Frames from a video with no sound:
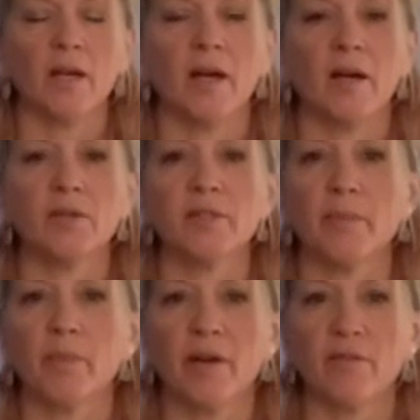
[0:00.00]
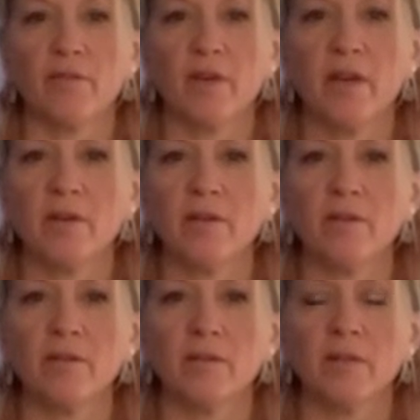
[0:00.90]
How does our breath
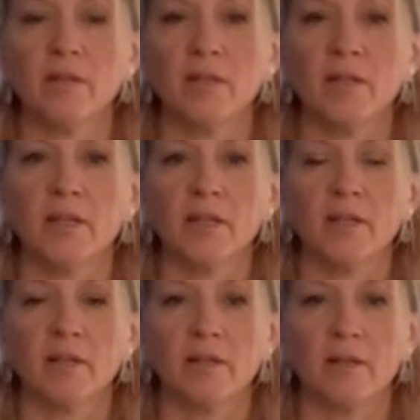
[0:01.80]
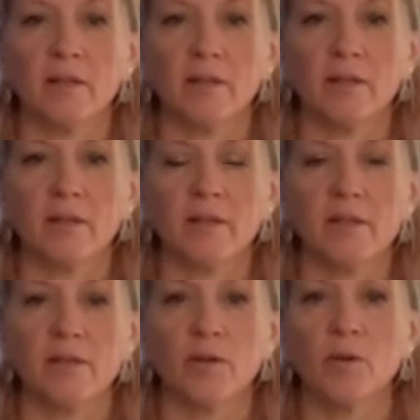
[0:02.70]
feel?
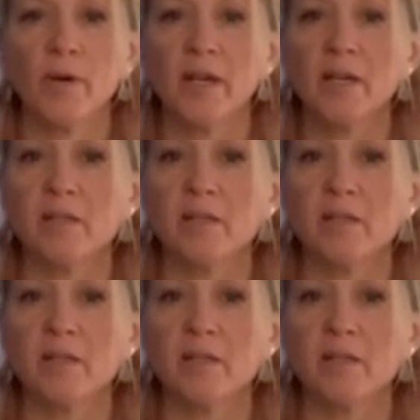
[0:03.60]
Is it quick?